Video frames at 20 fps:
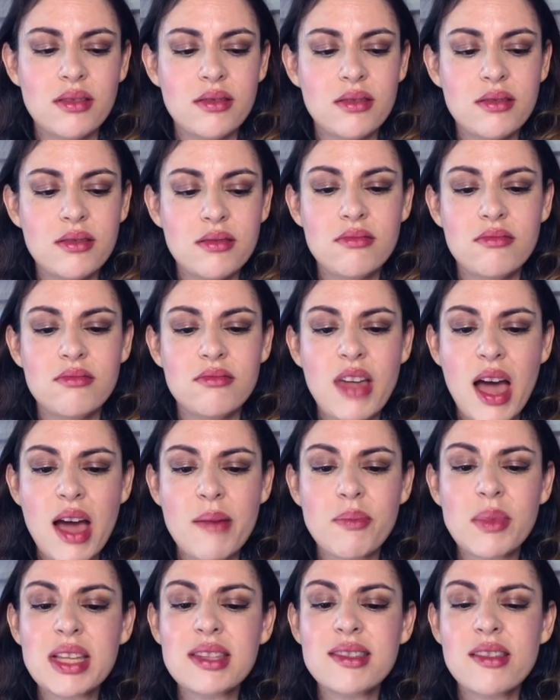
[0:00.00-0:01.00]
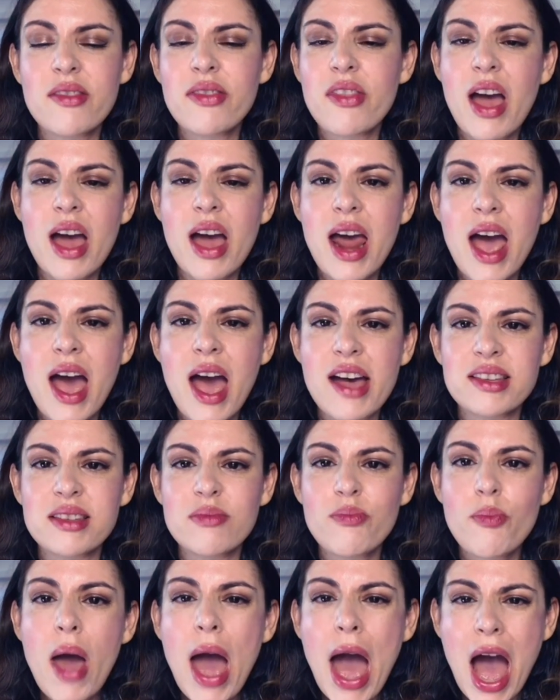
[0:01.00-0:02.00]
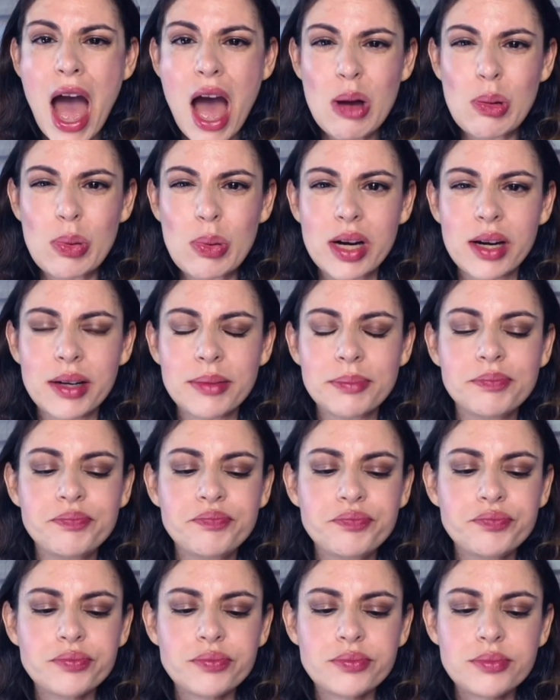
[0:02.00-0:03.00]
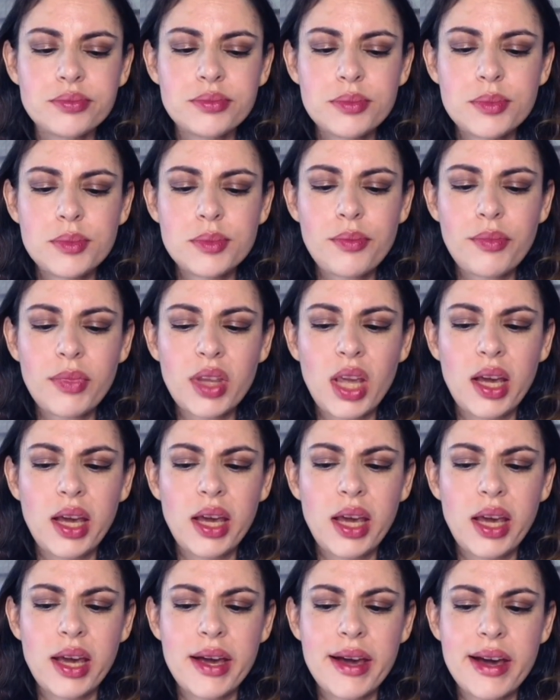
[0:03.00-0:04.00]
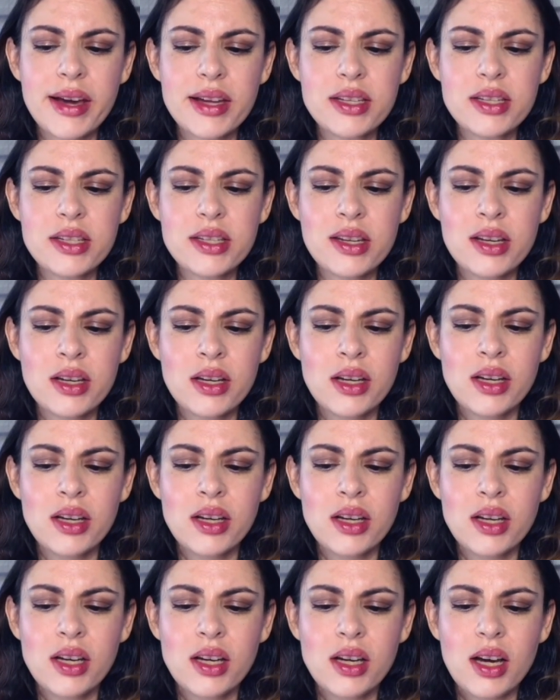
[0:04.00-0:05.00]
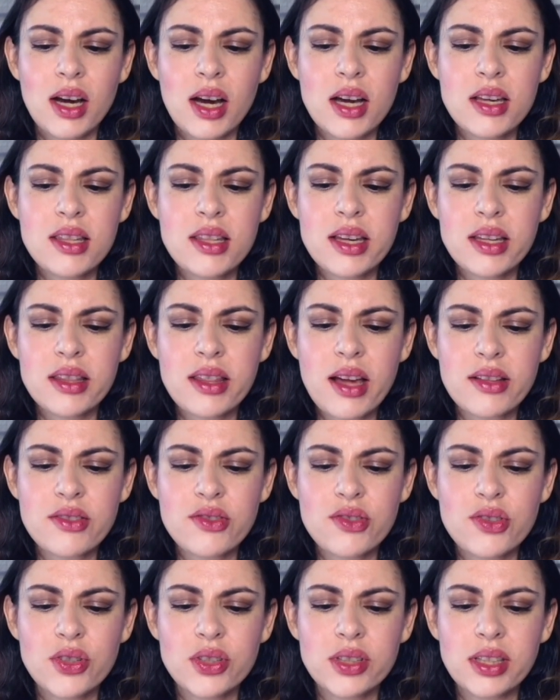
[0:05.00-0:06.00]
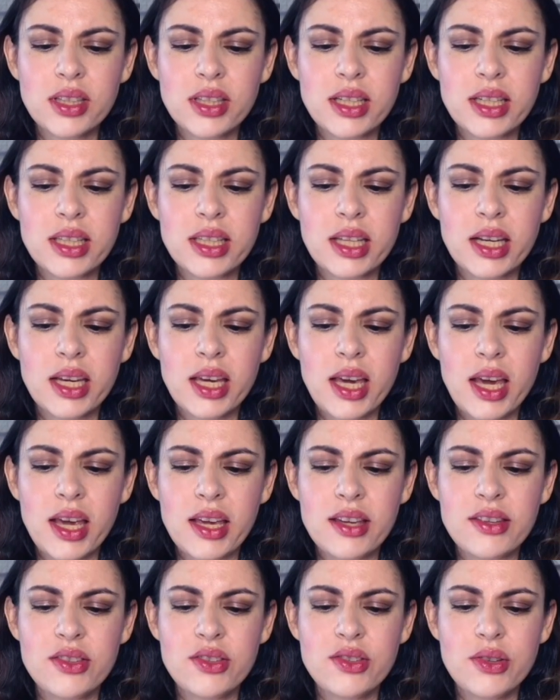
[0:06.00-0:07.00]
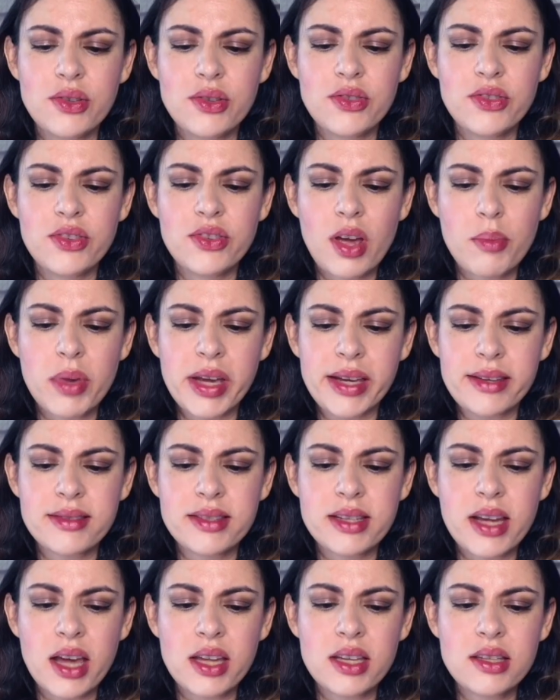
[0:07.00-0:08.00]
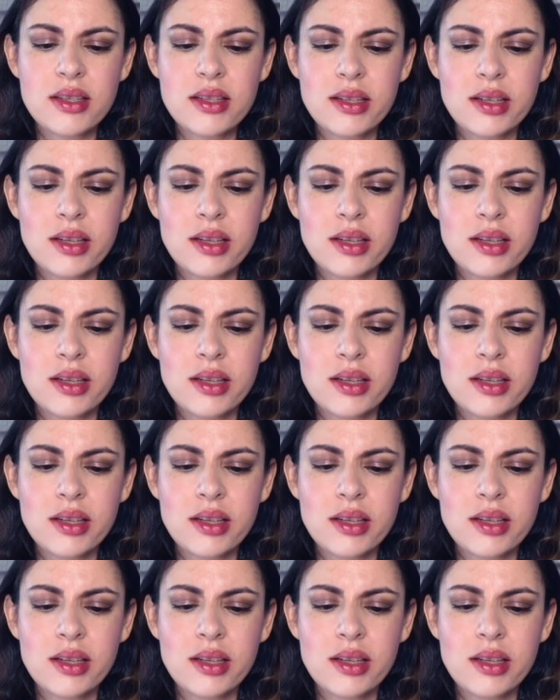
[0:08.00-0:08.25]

that means that that has power. And I think that's certainly the case to some extent,